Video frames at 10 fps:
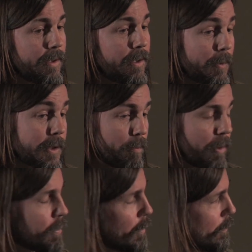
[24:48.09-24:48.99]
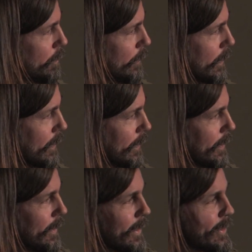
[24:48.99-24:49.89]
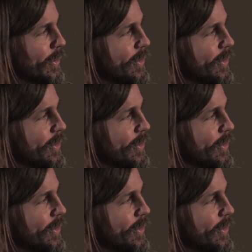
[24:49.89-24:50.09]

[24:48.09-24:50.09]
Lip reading: You know, it's a problem. It's